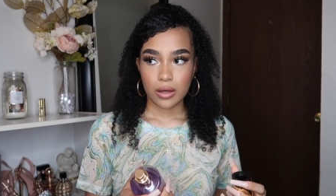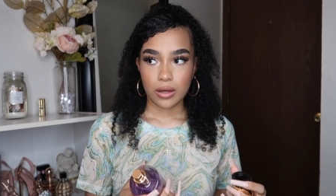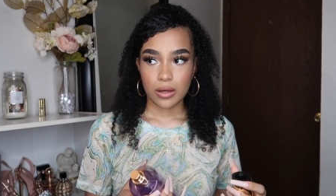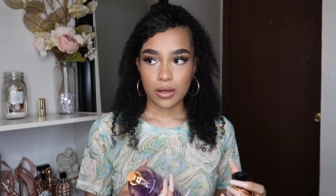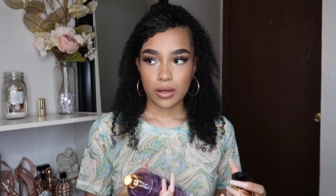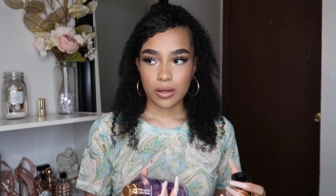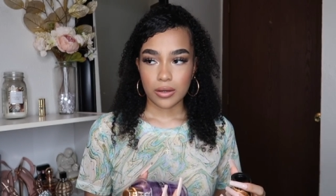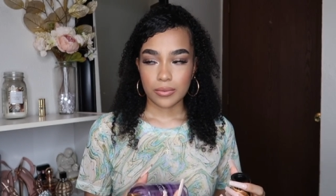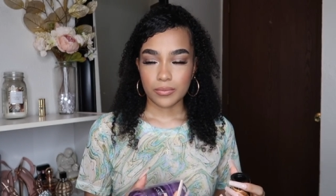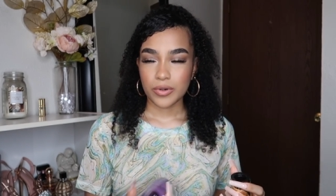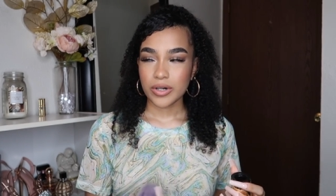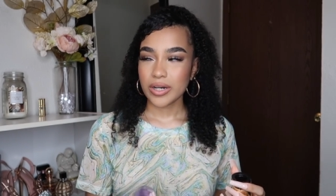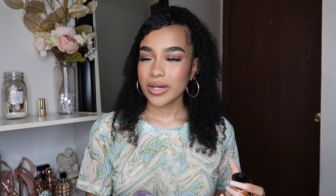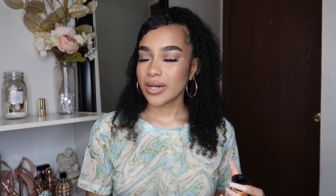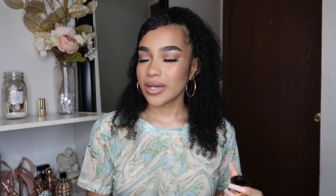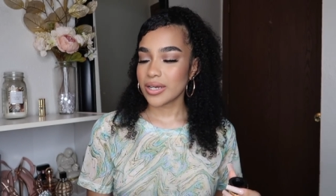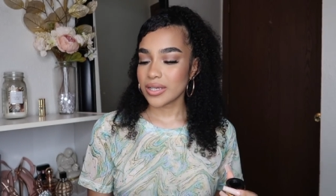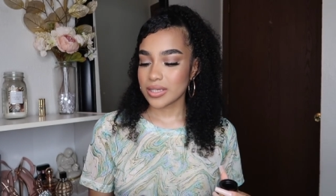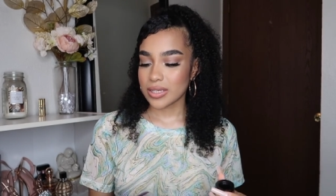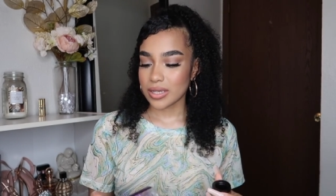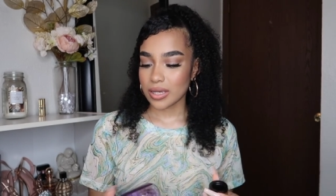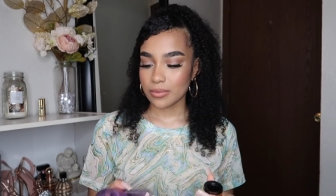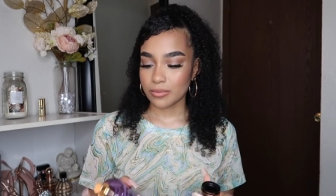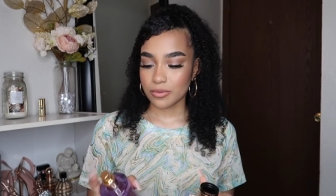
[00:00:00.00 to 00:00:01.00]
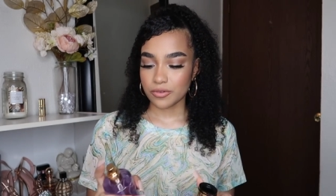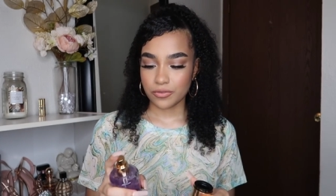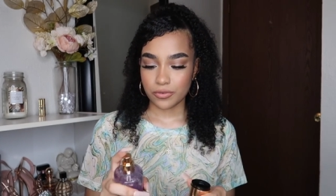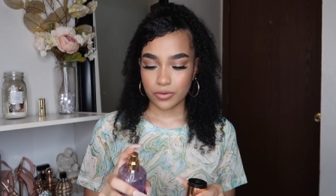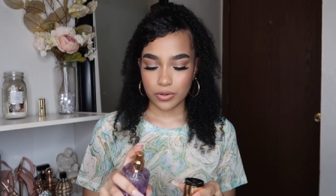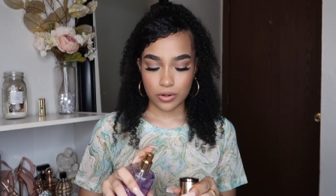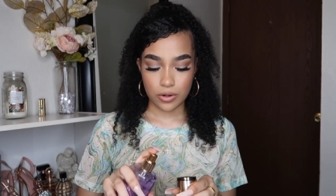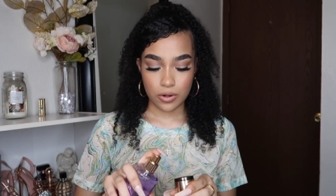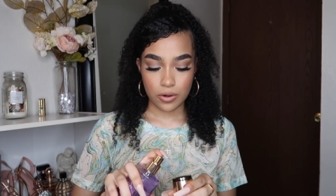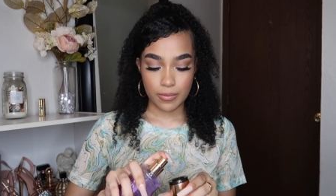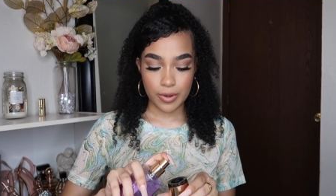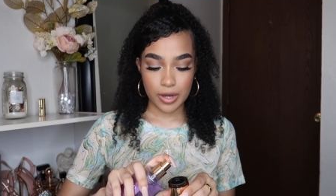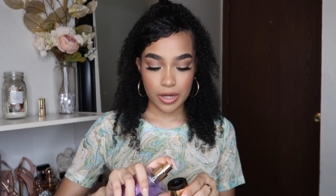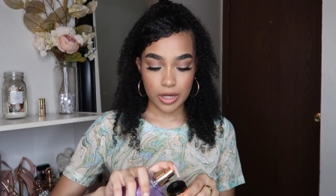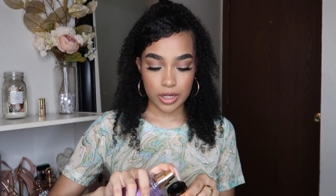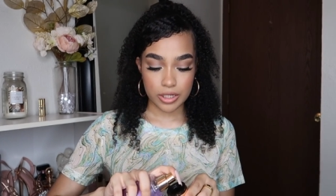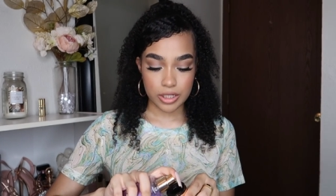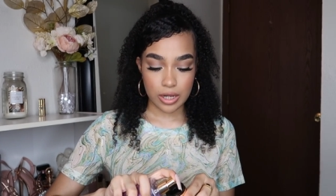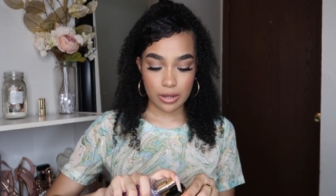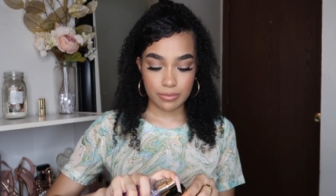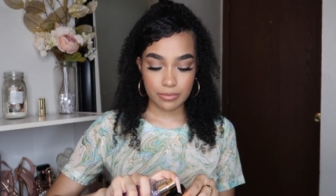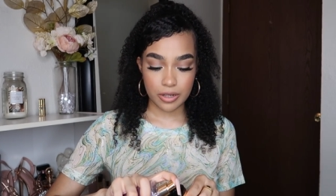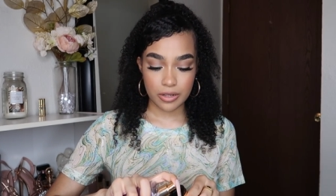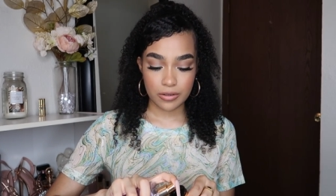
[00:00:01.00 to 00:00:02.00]
uh, what did I say before? Oh my
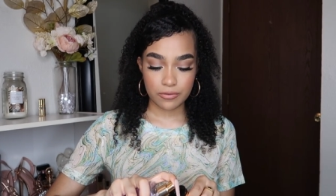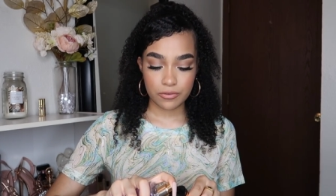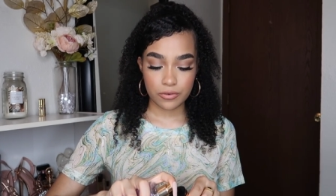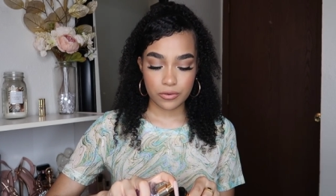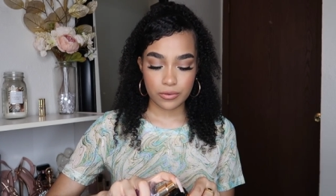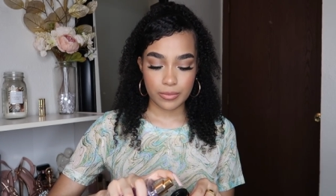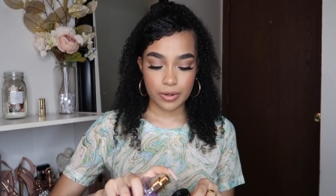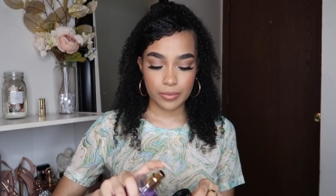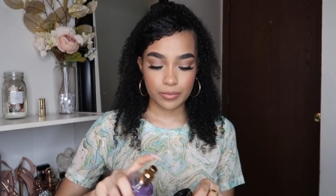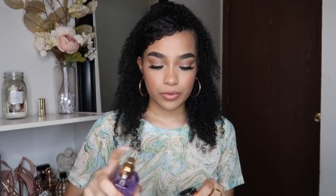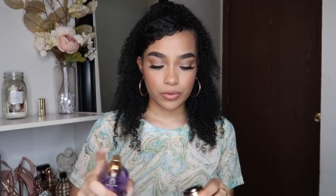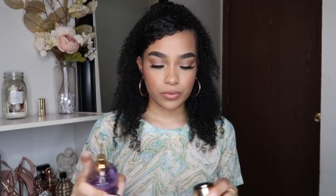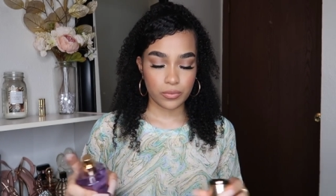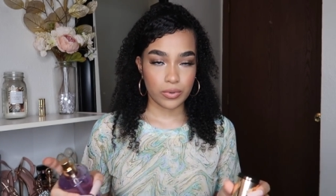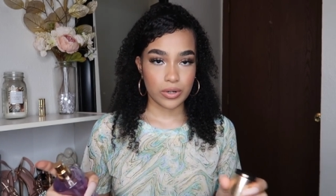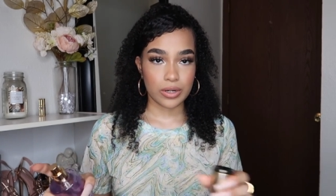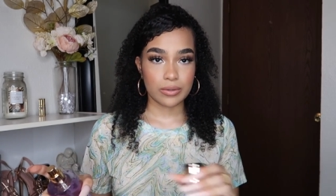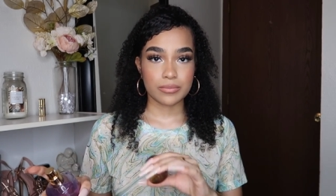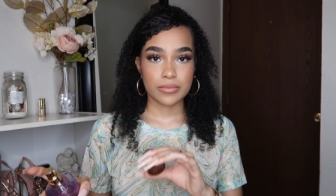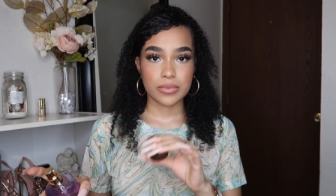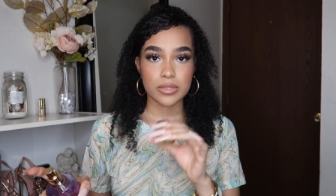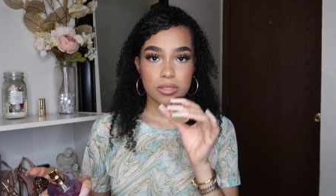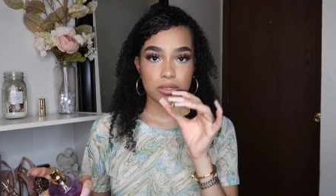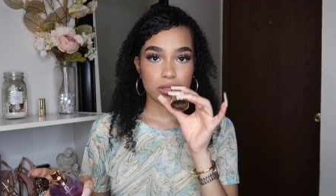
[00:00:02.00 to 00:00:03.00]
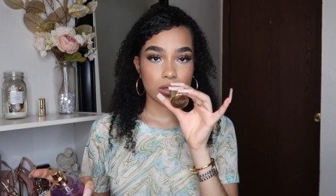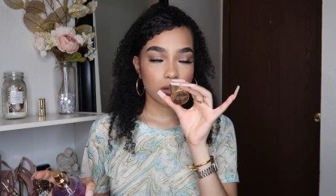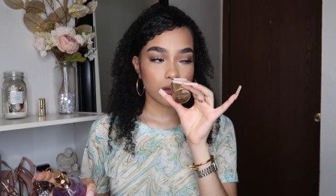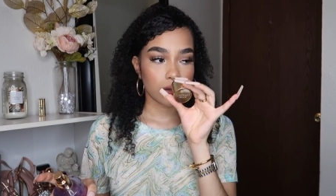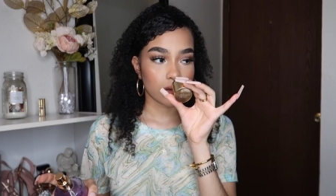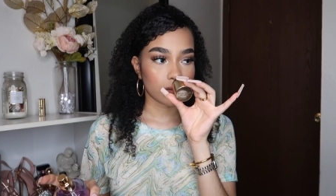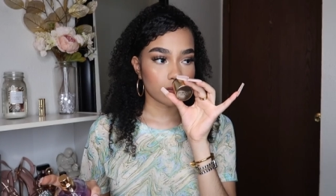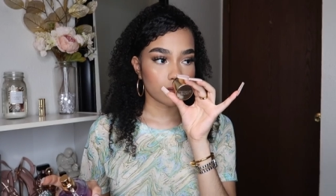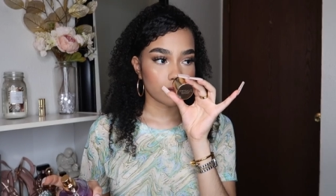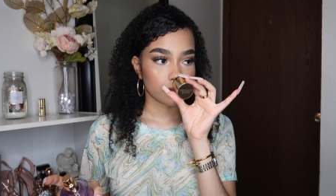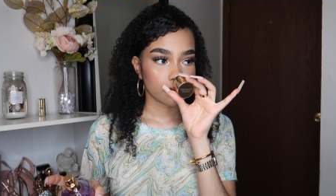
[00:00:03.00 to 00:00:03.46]
gosh, I'm not even remember what I'm saying.